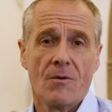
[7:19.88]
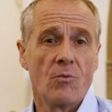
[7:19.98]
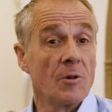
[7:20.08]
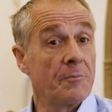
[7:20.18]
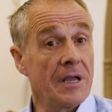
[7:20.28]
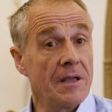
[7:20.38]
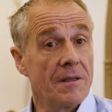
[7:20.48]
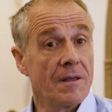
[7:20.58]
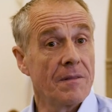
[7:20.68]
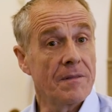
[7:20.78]
will be
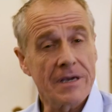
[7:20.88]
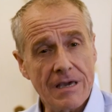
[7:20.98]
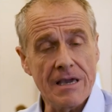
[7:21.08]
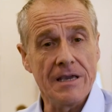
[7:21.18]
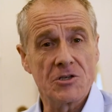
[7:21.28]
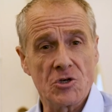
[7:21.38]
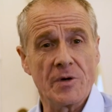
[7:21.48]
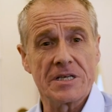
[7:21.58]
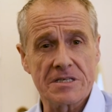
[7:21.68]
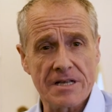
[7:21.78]
the key to
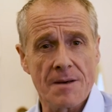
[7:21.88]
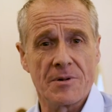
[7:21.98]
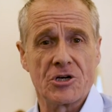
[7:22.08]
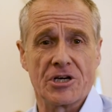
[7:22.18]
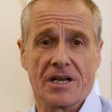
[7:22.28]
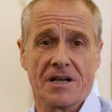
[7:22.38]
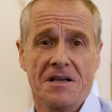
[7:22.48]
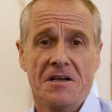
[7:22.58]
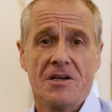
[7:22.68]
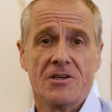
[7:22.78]
establishing
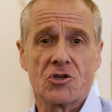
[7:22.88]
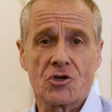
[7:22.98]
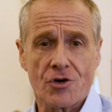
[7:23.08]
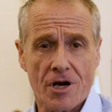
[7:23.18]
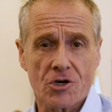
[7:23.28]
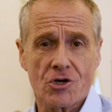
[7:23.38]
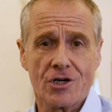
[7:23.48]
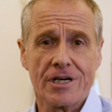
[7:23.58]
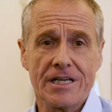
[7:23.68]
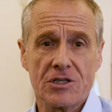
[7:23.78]

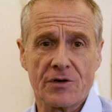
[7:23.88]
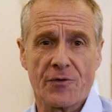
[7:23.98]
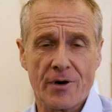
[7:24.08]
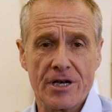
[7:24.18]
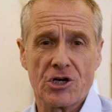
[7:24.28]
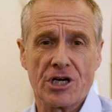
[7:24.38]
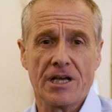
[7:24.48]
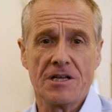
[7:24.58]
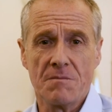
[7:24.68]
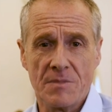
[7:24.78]
structurally
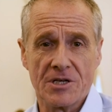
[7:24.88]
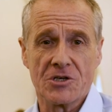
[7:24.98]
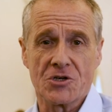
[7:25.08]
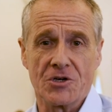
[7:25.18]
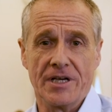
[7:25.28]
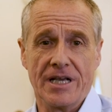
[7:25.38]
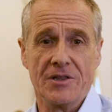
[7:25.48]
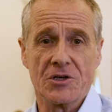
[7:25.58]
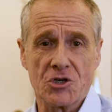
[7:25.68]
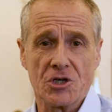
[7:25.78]
differentiated ministry
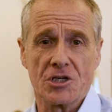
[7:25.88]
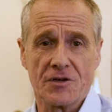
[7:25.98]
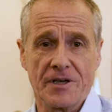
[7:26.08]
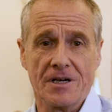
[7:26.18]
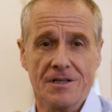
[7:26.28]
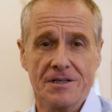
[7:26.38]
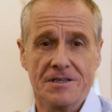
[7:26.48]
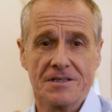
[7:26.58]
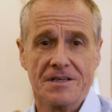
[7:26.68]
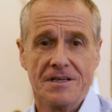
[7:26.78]
in the Church of
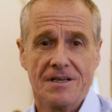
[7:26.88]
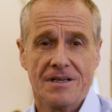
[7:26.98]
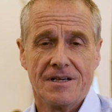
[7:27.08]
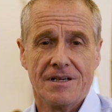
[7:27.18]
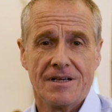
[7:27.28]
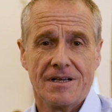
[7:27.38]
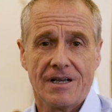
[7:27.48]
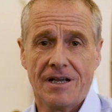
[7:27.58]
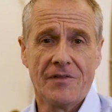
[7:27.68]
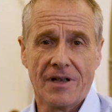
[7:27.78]
England
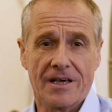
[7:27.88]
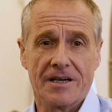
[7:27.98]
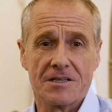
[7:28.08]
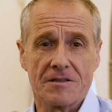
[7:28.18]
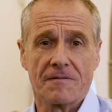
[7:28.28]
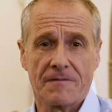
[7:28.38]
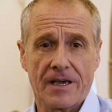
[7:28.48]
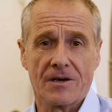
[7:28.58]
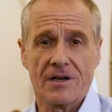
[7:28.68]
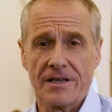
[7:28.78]
in the light of the
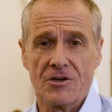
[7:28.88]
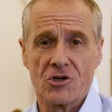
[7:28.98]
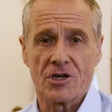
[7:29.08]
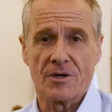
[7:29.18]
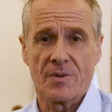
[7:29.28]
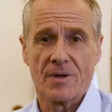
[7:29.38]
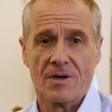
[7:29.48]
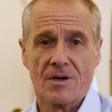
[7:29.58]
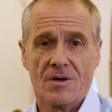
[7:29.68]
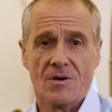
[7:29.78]
failed leadership
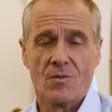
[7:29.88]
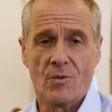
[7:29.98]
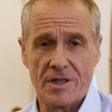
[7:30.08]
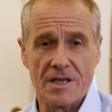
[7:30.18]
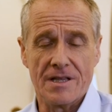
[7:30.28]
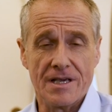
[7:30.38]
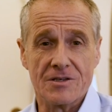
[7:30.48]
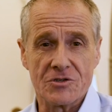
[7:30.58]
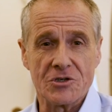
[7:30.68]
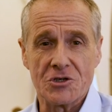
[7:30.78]
within the
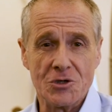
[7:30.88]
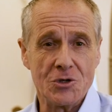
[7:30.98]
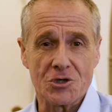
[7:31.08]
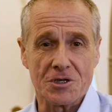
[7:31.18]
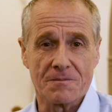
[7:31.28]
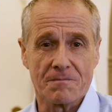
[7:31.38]
institution.